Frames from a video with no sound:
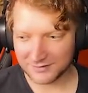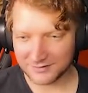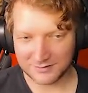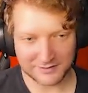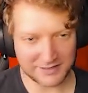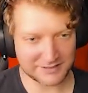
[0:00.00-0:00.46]

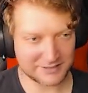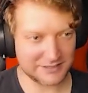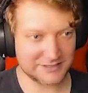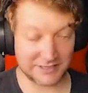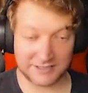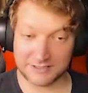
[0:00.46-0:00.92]
Yes,
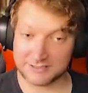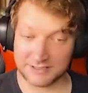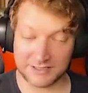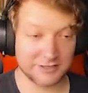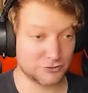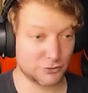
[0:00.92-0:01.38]
he's
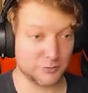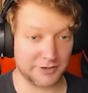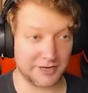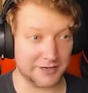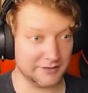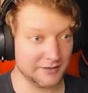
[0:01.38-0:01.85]
super
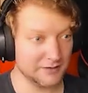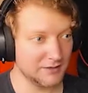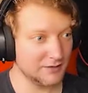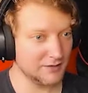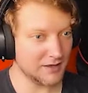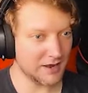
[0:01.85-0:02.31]
dead.
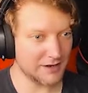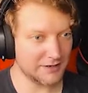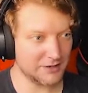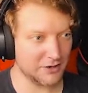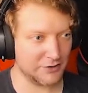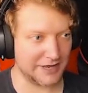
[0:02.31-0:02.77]
I
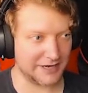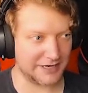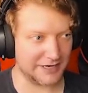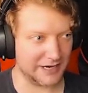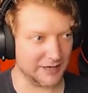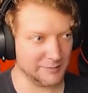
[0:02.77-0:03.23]
didn't know he had a
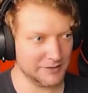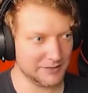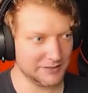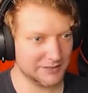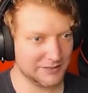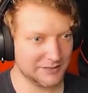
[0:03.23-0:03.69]
name.
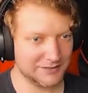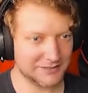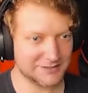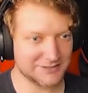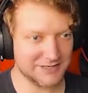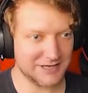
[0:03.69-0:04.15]

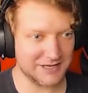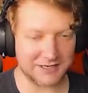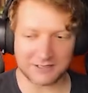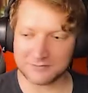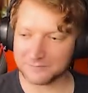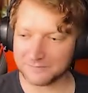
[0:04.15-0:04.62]
That's
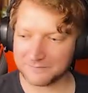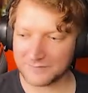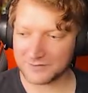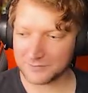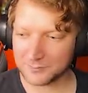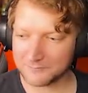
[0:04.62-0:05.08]
neat.
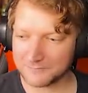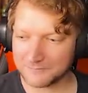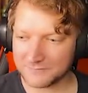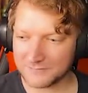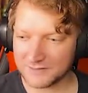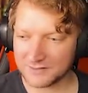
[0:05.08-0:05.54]

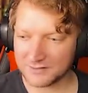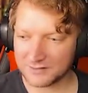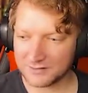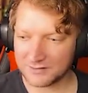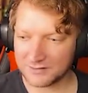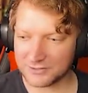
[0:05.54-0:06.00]

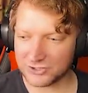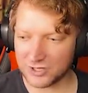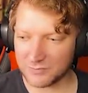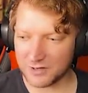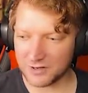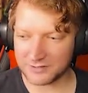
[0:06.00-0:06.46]
The
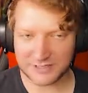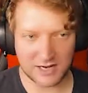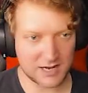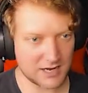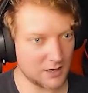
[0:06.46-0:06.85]
Jamal Dot.